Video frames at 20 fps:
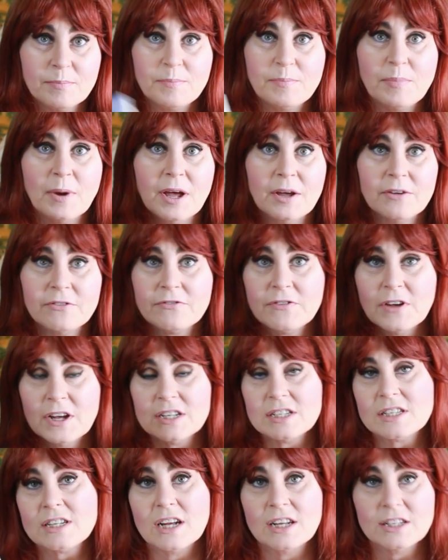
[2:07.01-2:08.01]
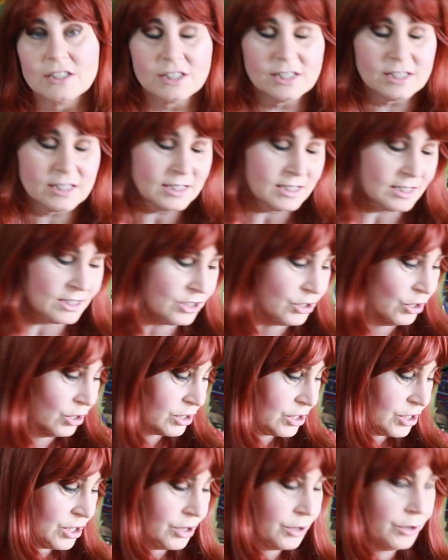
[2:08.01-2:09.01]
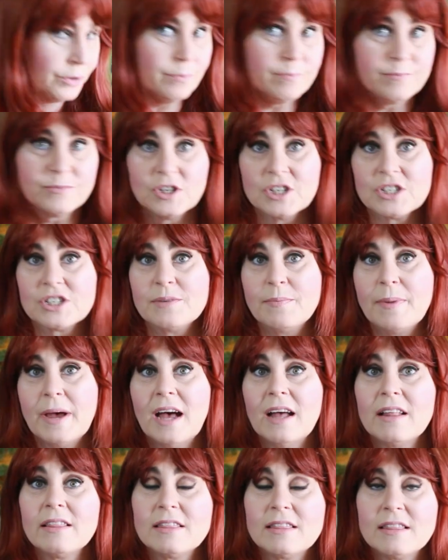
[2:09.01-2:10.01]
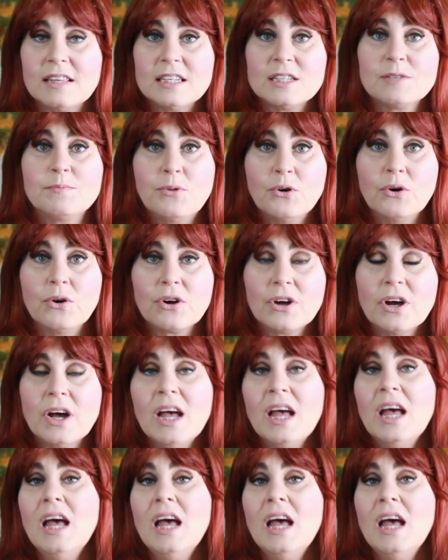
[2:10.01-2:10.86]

But first I'll talk to you just about this book.